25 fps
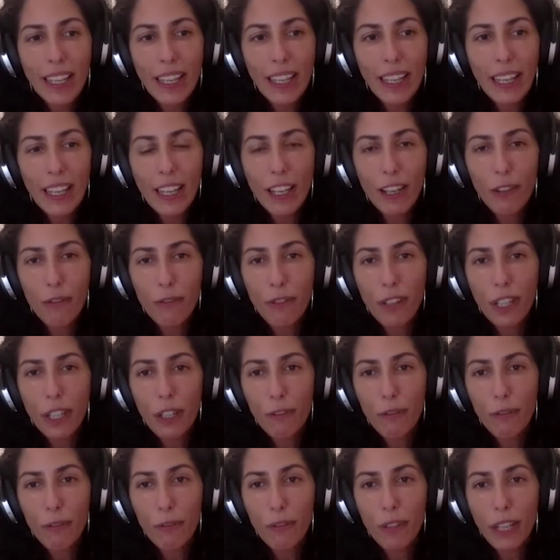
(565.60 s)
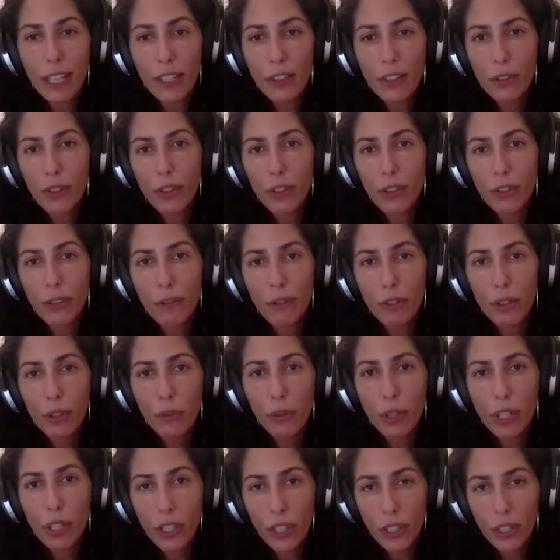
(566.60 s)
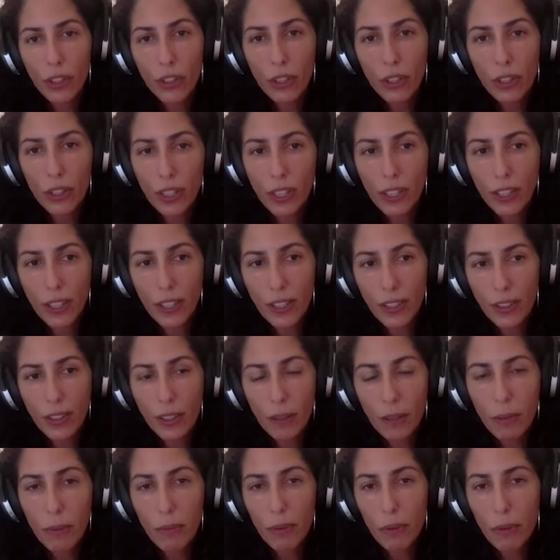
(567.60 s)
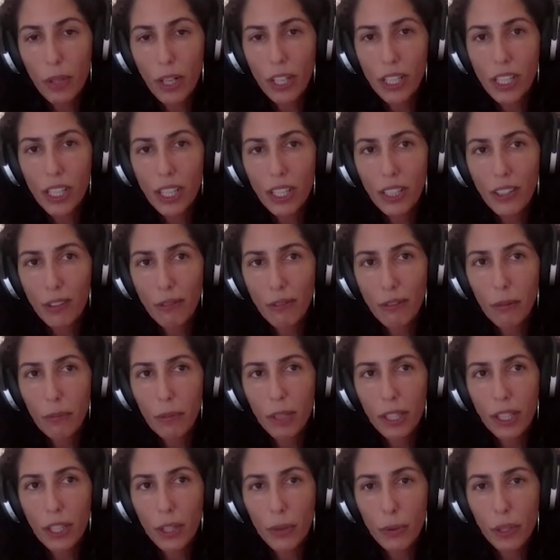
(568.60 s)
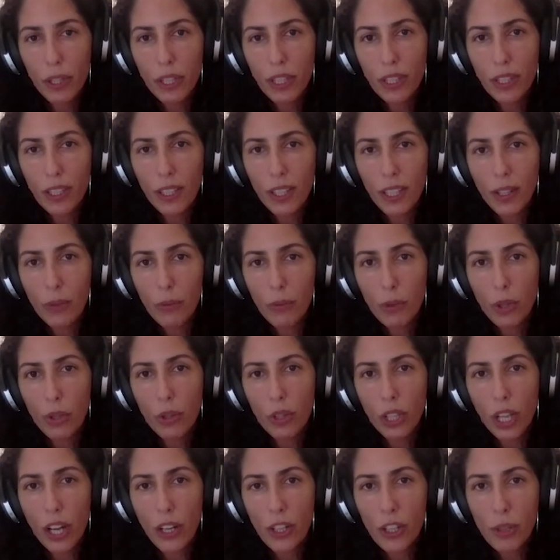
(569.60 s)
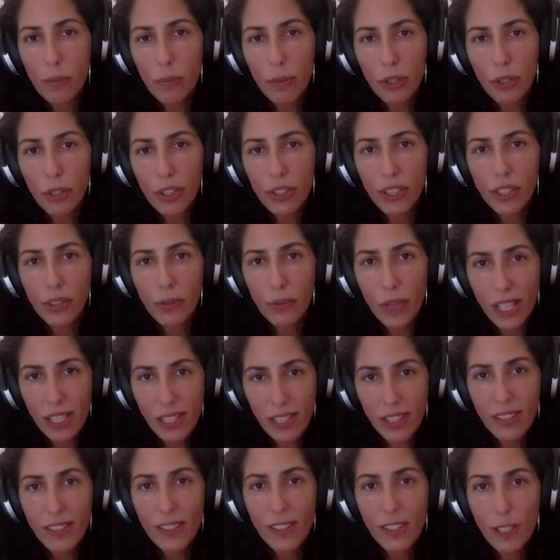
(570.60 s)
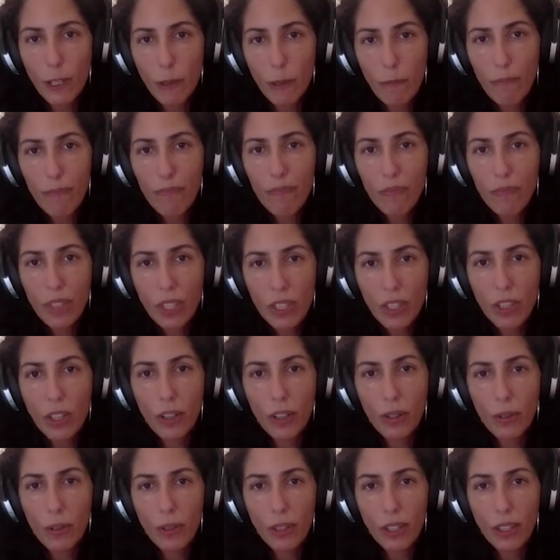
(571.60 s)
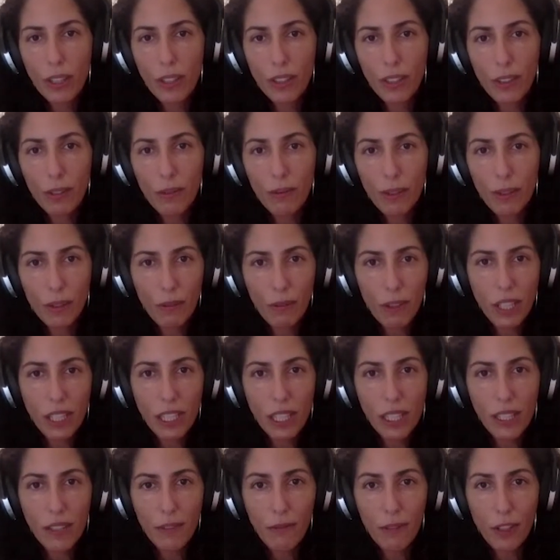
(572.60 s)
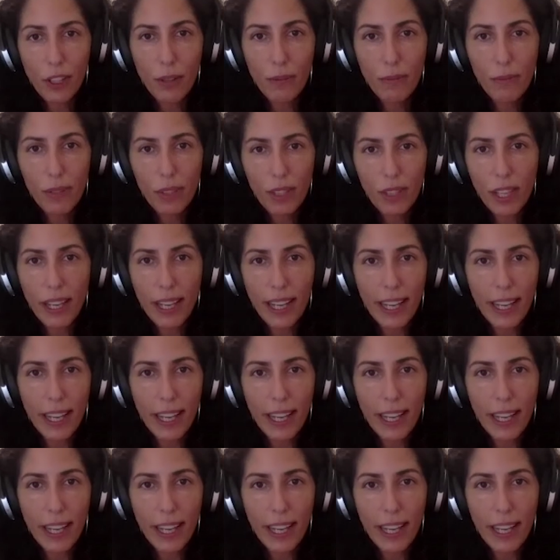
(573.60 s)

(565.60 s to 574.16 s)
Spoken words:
if I don't know if you or the people watching are familiar with the role entrepreneur in residence. So the VC firms, they